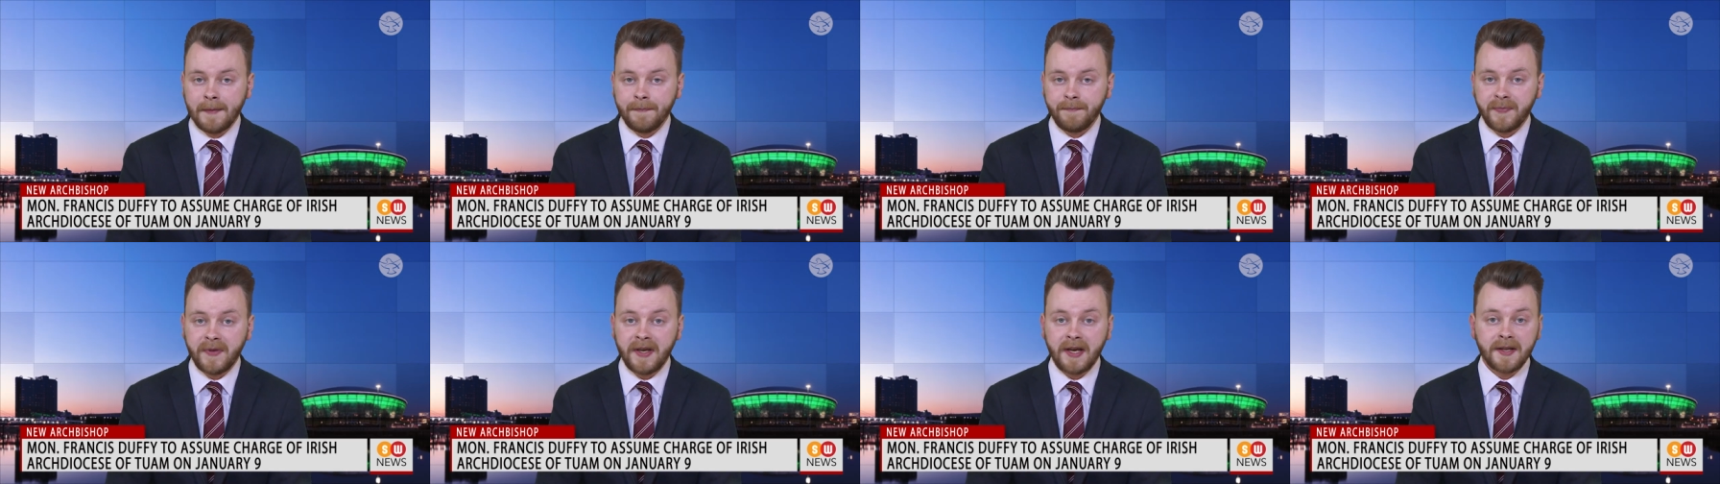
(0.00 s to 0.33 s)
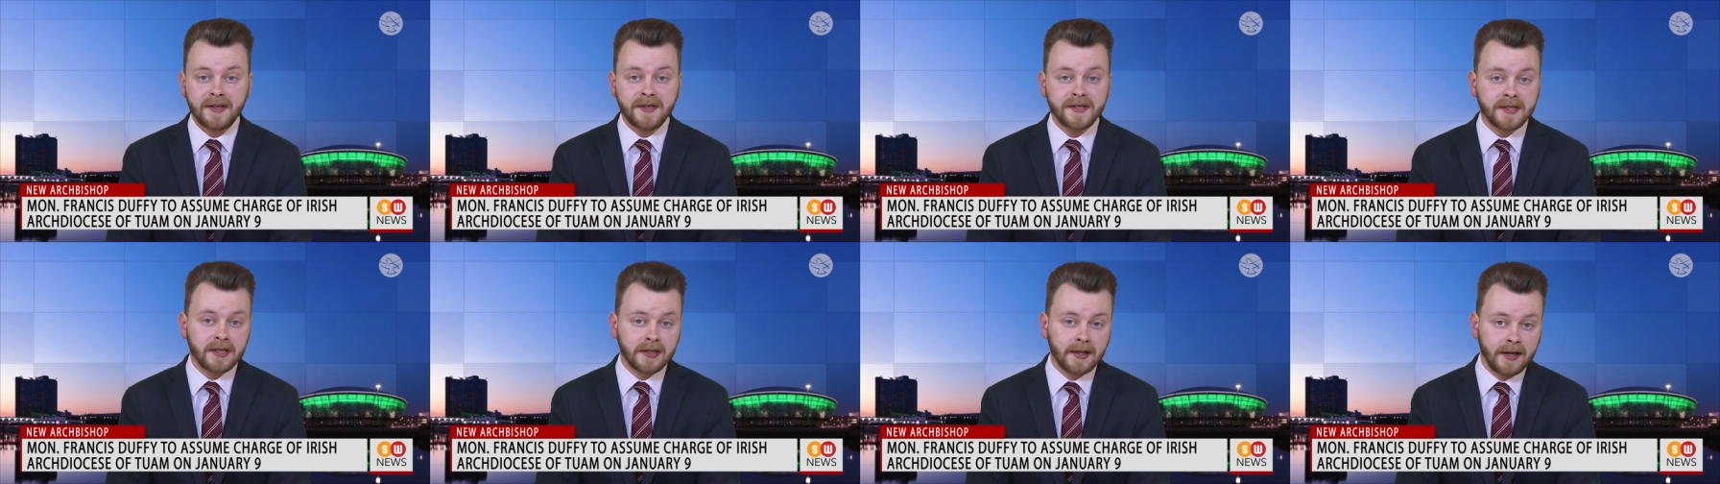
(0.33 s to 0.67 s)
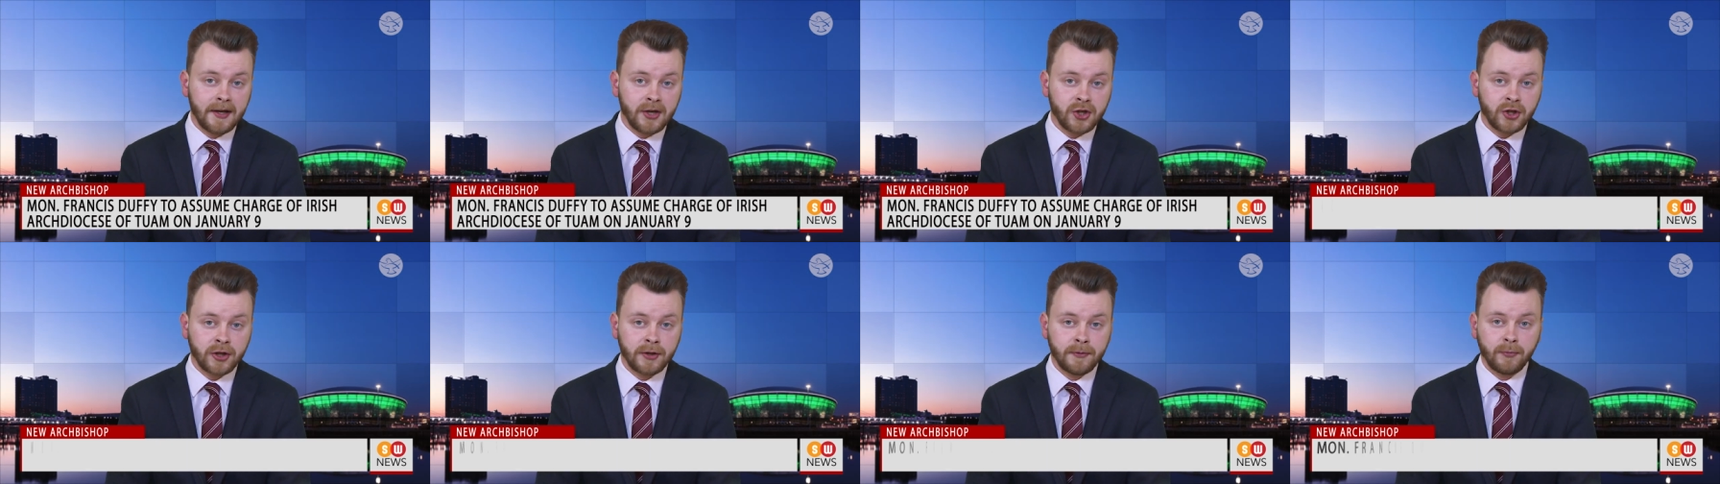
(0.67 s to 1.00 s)
The
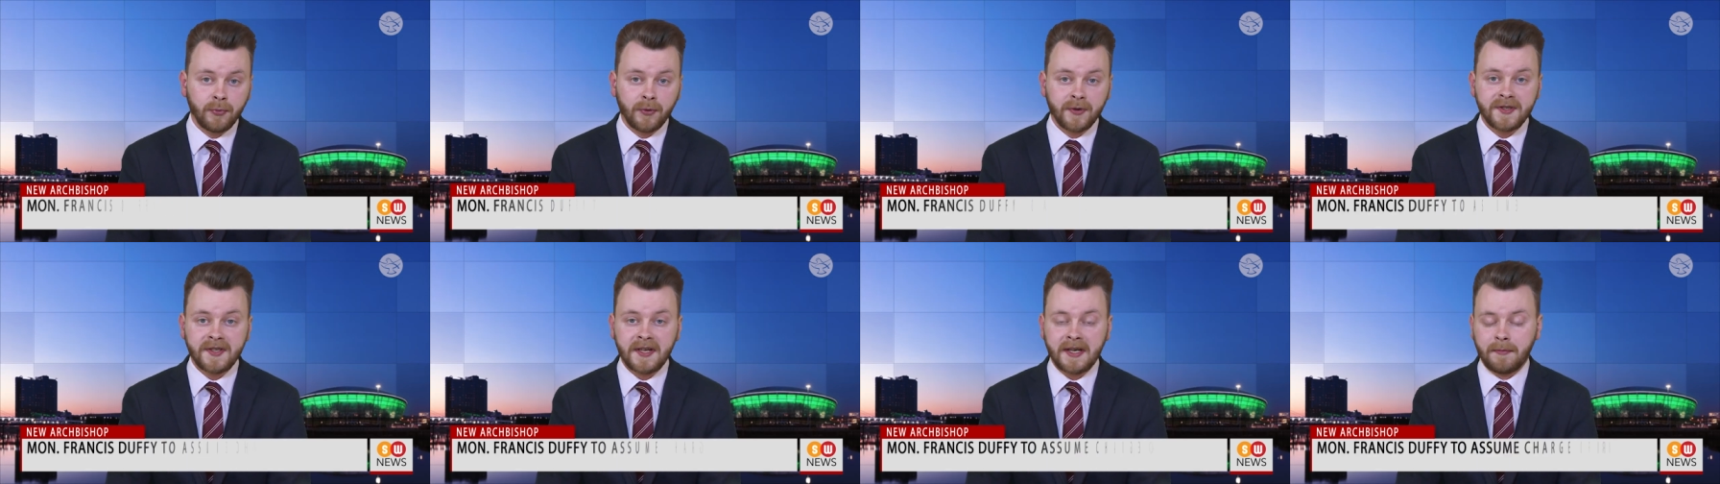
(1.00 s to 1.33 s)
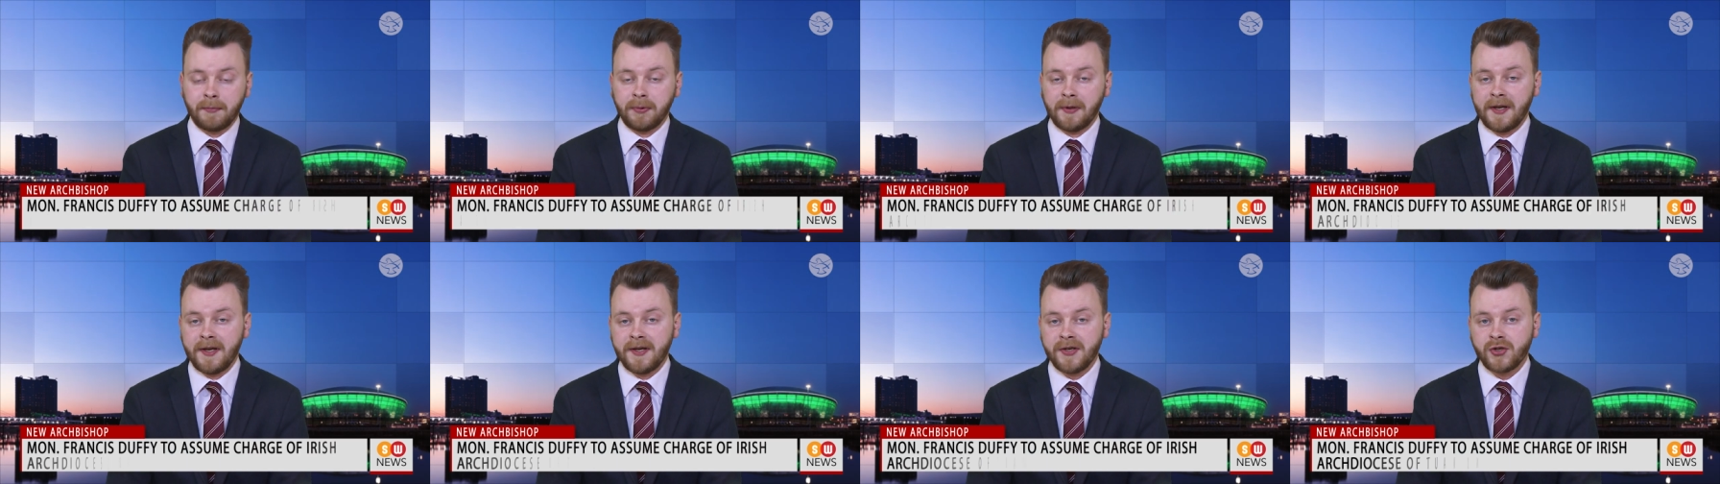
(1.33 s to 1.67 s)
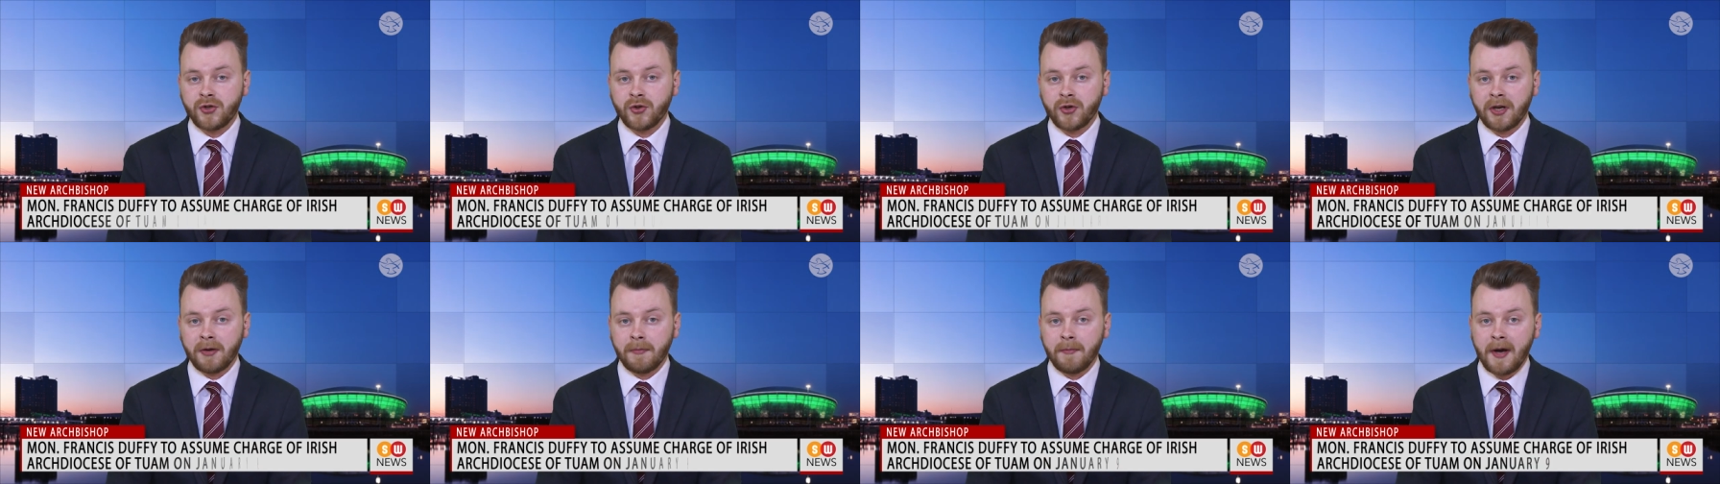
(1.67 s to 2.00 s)
installation will take place
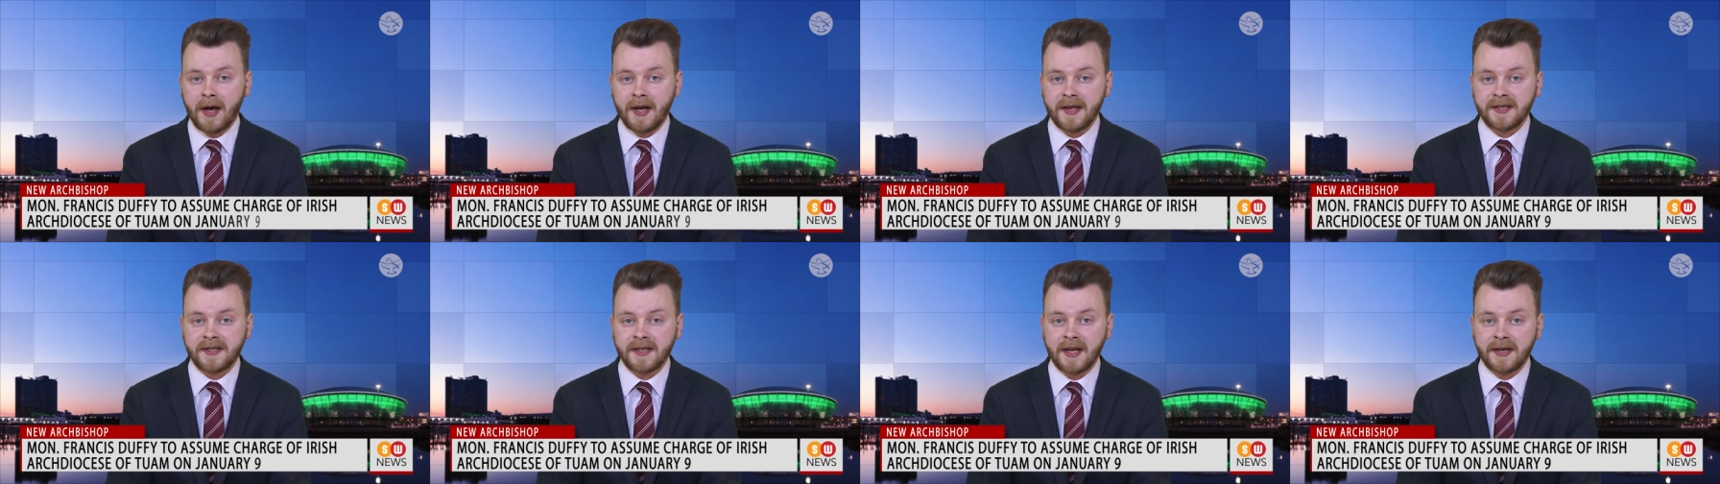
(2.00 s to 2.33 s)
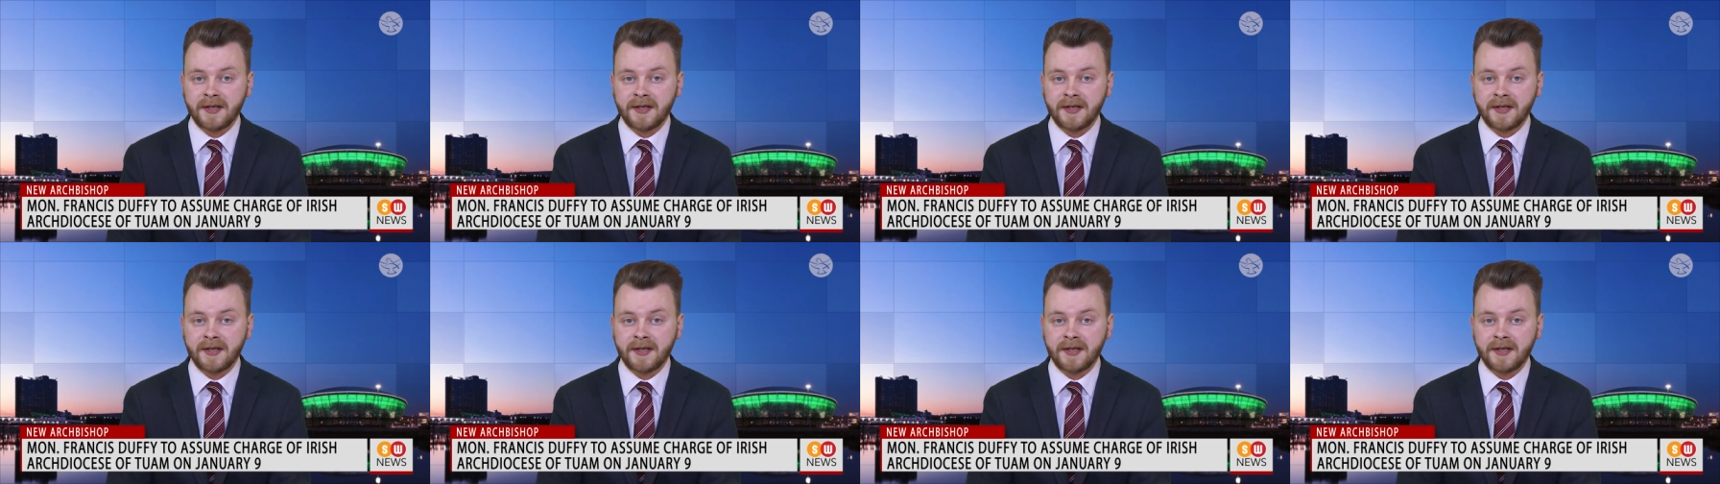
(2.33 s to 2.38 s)
during Mass